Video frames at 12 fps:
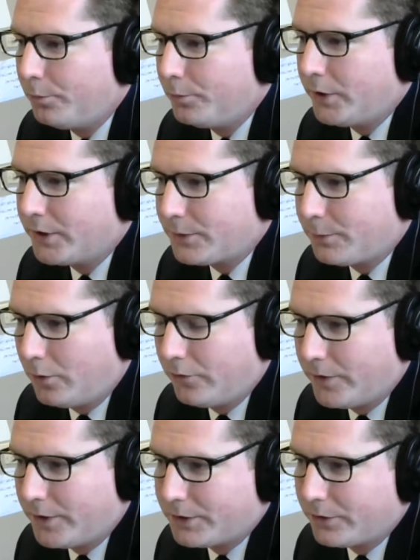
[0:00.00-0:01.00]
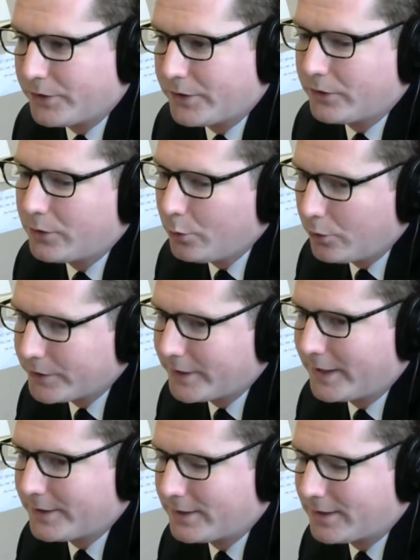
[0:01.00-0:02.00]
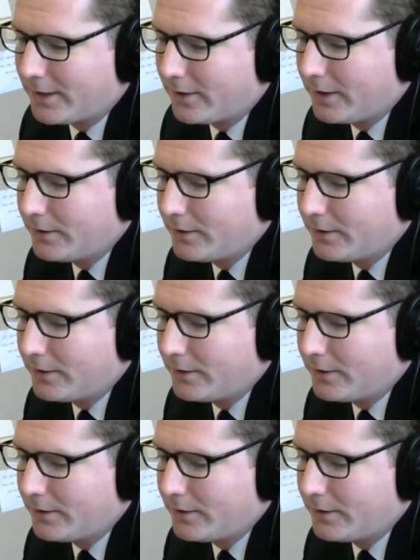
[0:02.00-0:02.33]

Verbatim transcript: municipal officials the tools necessary